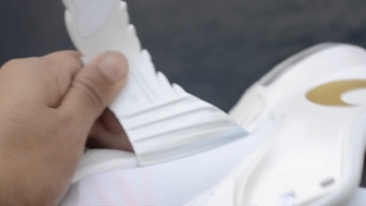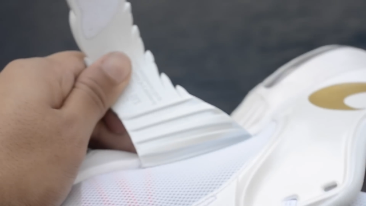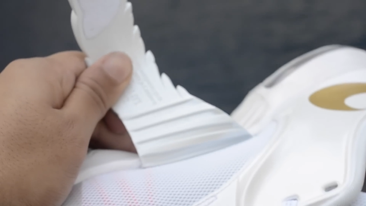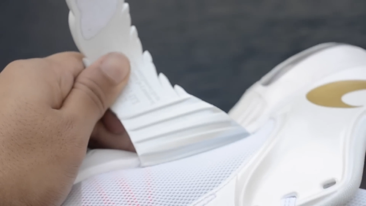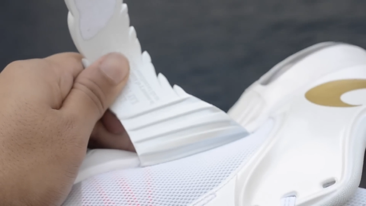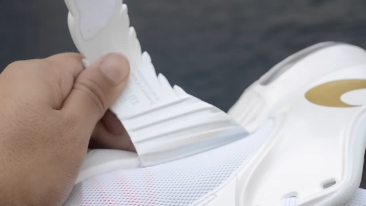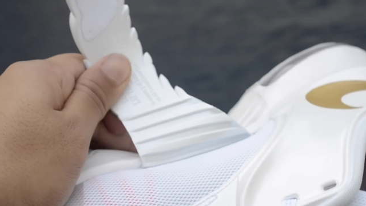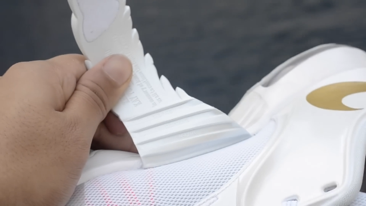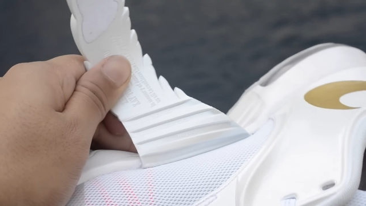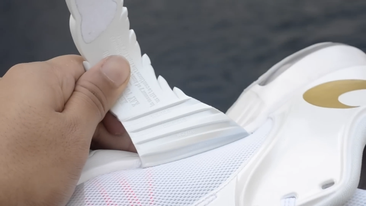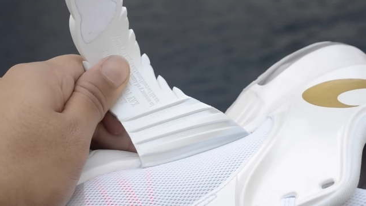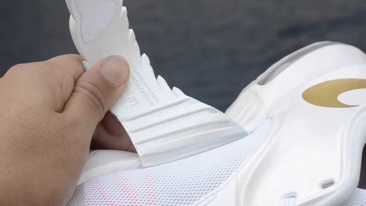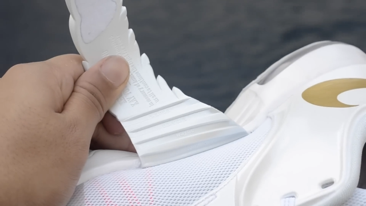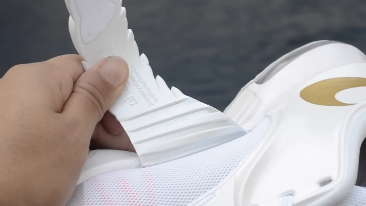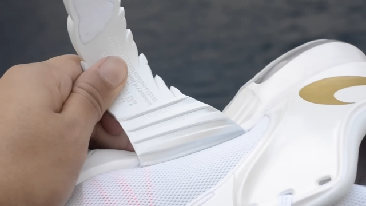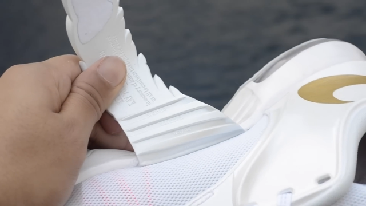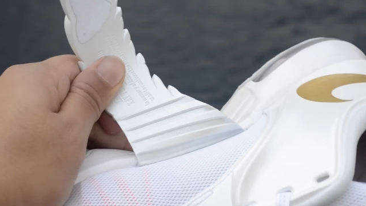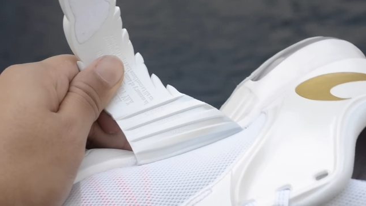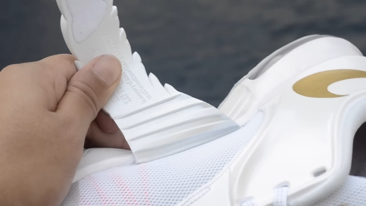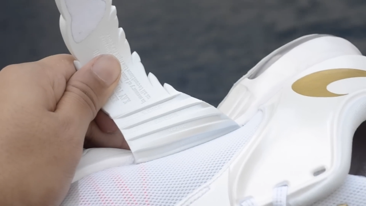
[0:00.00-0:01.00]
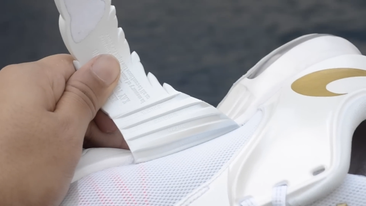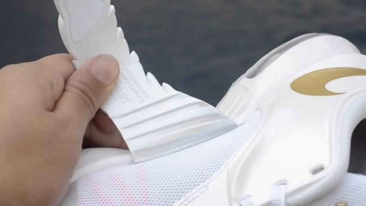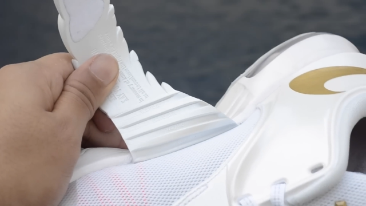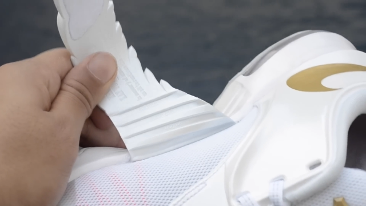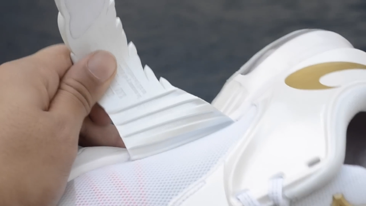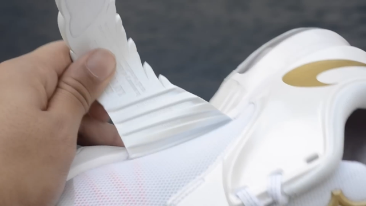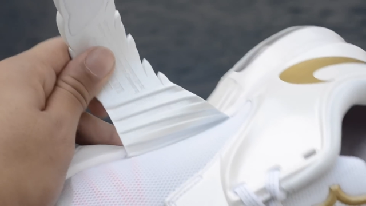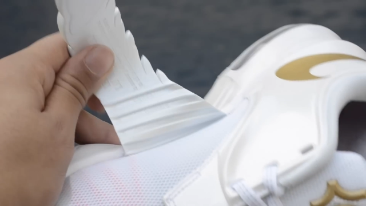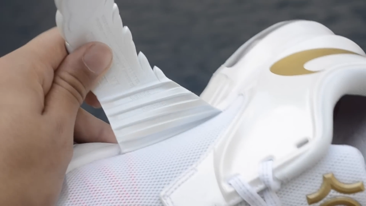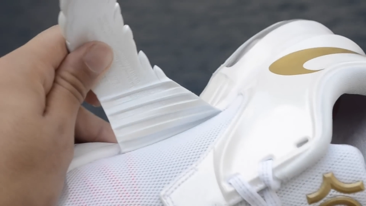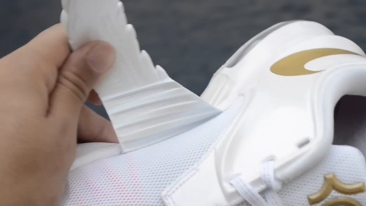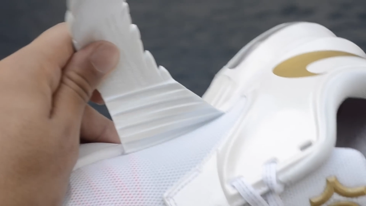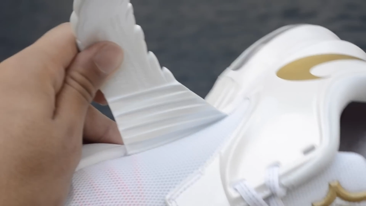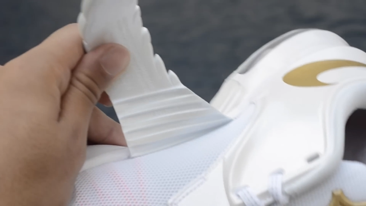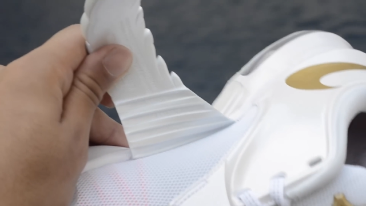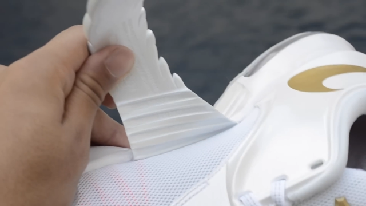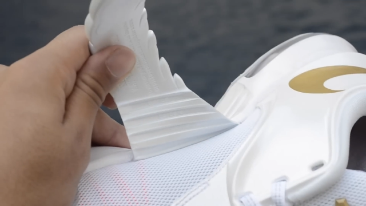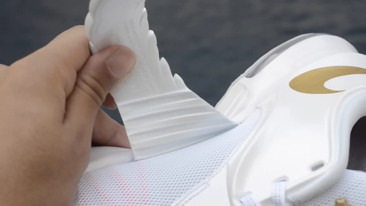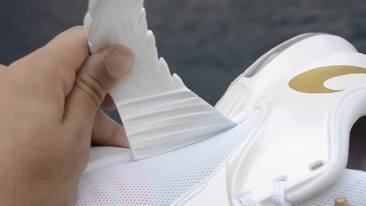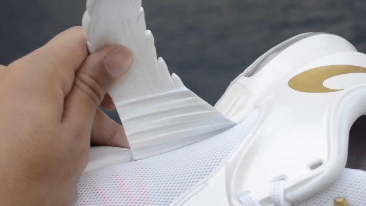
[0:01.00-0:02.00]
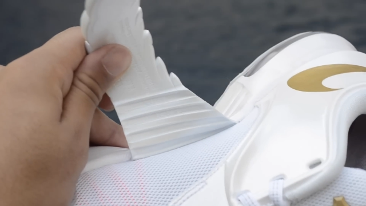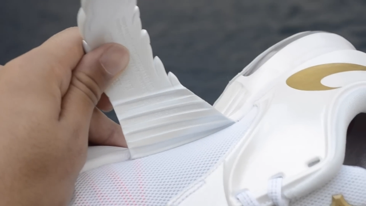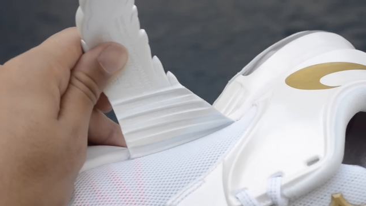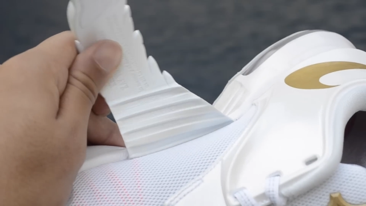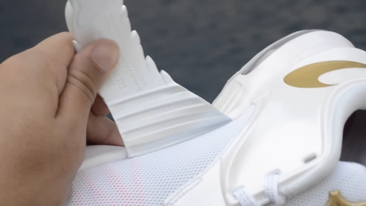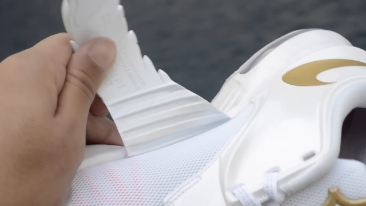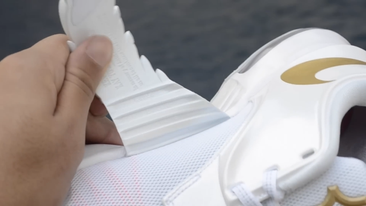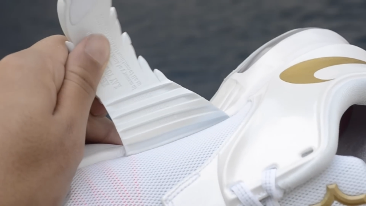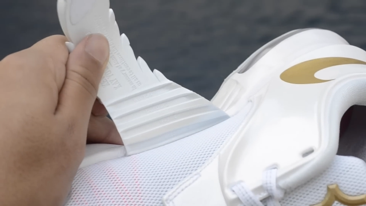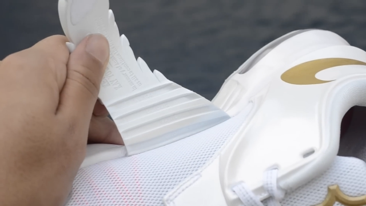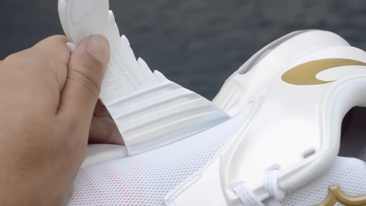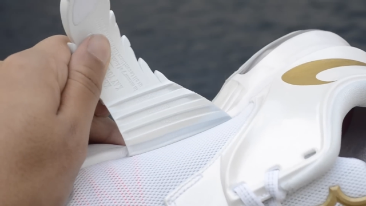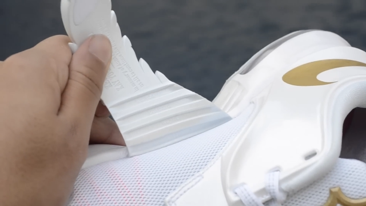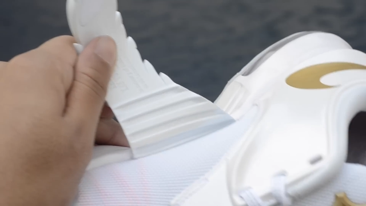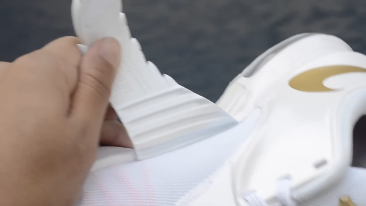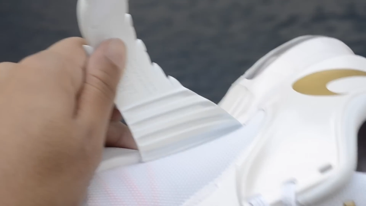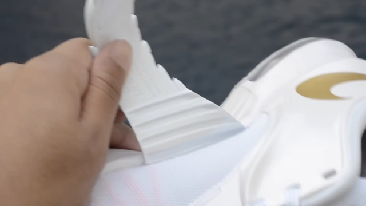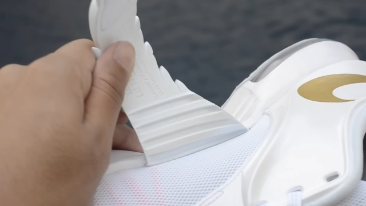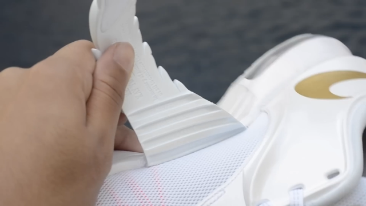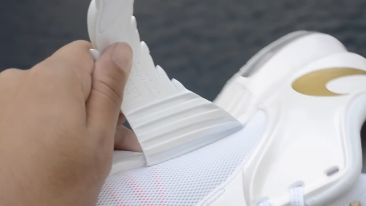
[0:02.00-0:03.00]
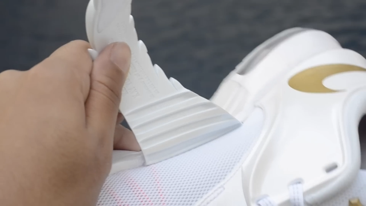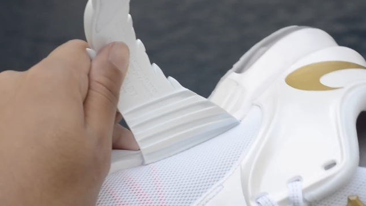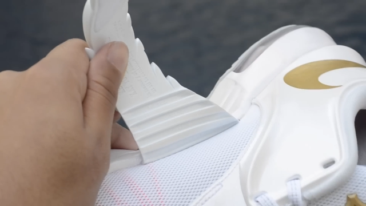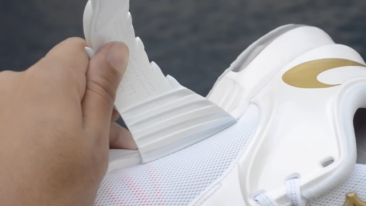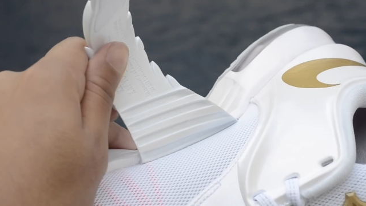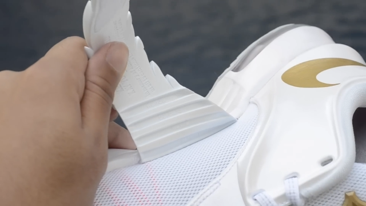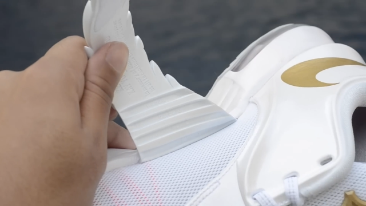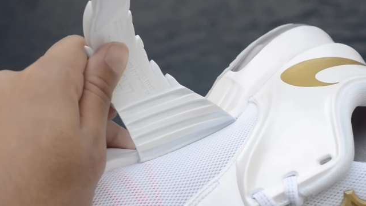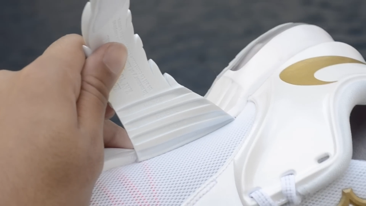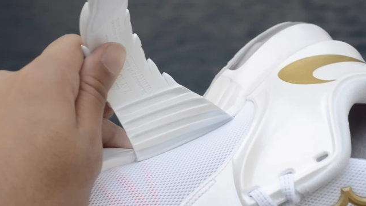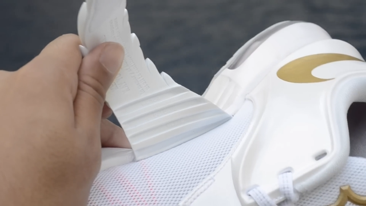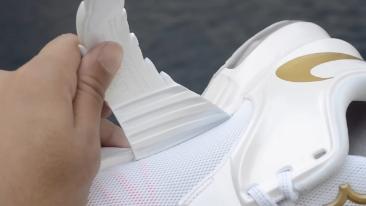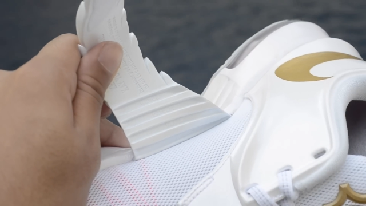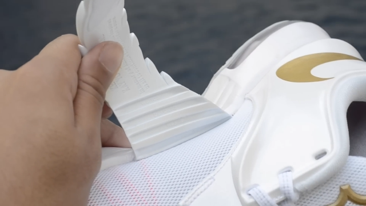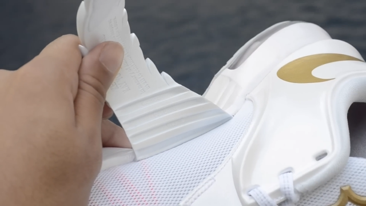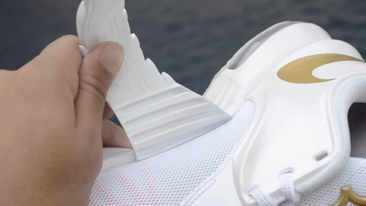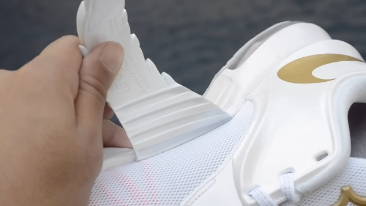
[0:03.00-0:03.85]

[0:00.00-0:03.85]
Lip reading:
(no speaker visible)